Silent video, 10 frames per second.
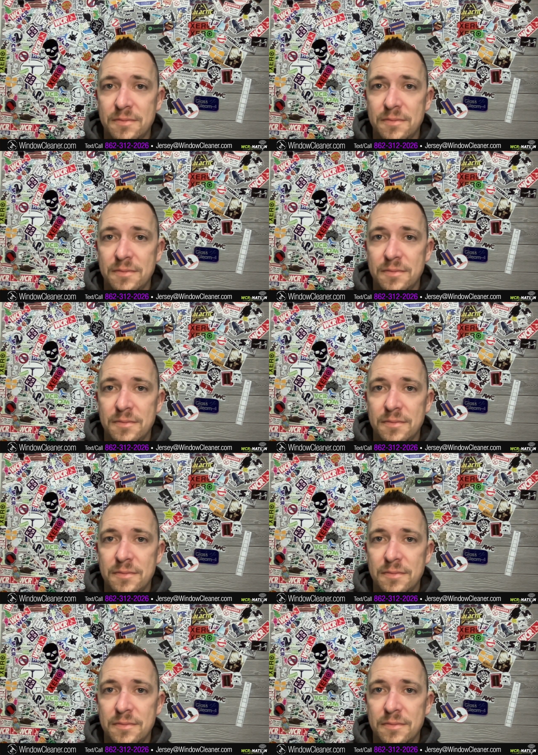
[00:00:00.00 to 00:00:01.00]

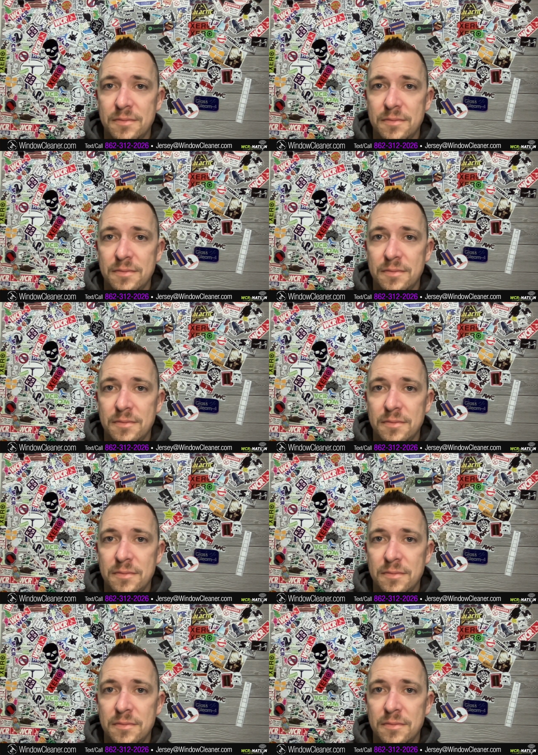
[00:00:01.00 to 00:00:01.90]
No one is speaking in this clip.